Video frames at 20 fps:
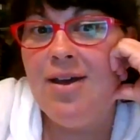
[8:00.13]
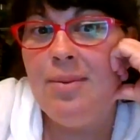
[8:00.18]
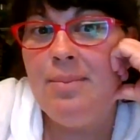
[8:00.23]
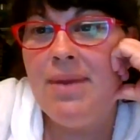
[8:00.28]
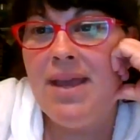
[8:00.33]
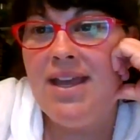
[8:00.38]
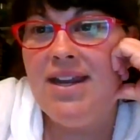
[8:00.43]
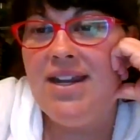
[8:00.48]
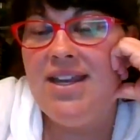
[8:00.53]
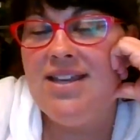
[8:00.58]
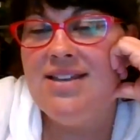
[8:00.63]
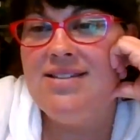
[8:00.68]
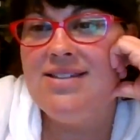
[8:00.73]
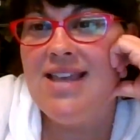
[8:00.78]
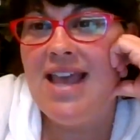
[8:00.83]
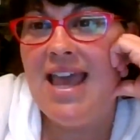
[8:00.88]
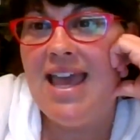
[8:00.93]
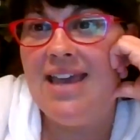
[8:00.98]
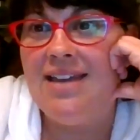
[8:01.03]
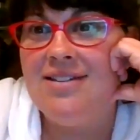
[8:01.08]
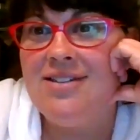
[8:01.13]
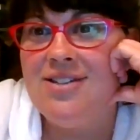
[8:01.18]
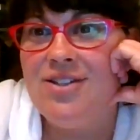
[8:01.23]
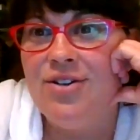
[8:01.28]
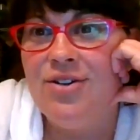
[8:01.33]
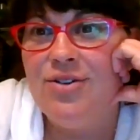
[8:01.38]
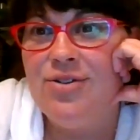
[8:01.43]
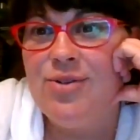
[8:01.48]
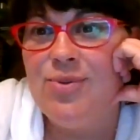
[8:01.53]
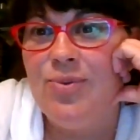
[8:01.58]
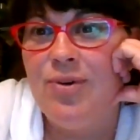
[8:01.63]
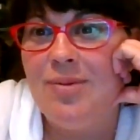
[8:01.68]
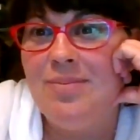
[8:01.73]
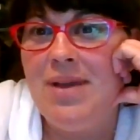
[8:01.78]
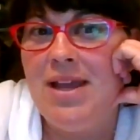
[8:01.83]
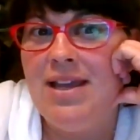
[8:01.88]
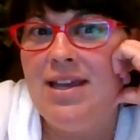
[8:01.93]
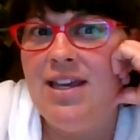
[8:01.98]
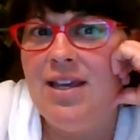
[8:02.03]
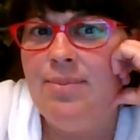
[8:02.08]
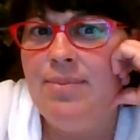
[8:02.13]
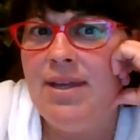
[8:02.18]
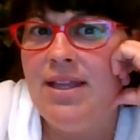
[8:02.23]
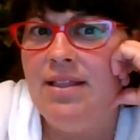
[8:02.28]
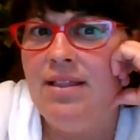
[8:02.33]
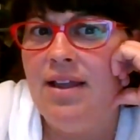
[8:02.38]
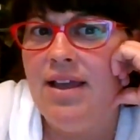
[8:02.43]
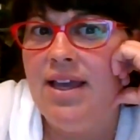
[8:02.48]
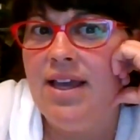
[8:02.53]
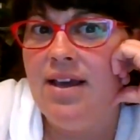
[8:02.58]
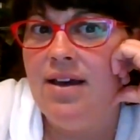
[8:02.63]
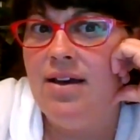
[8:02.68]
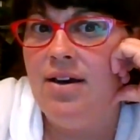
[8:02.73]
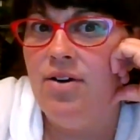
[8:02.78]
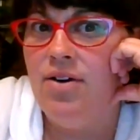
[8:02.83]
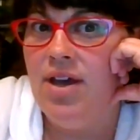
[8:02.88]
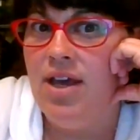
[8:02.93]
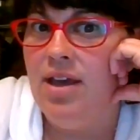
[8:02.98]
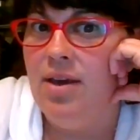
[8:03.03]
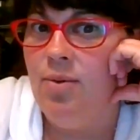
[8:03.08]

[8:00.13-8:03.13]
him and his answers were making me like,